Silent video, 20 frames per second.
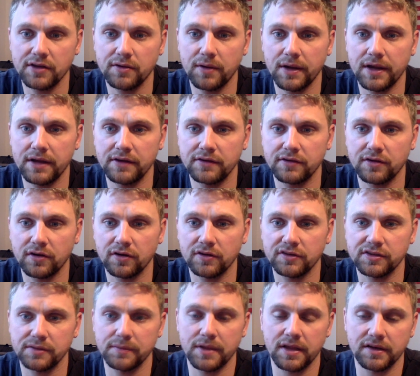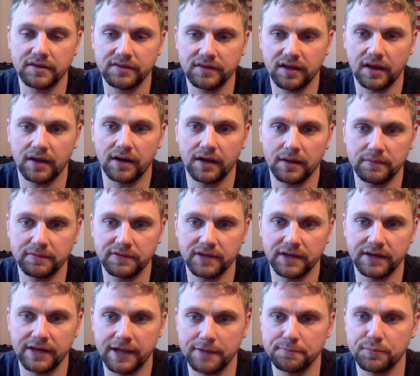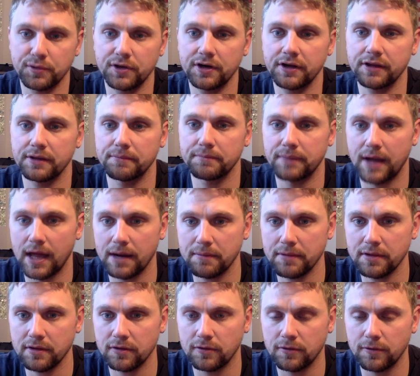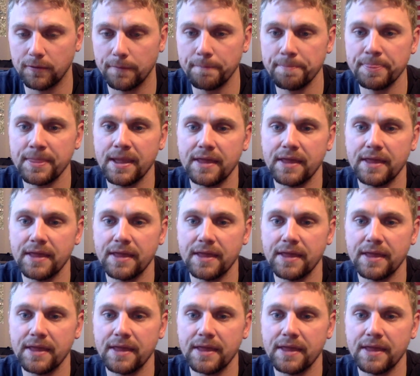go ahead and turn some of that sod upside down, put it at the bottom of the hole.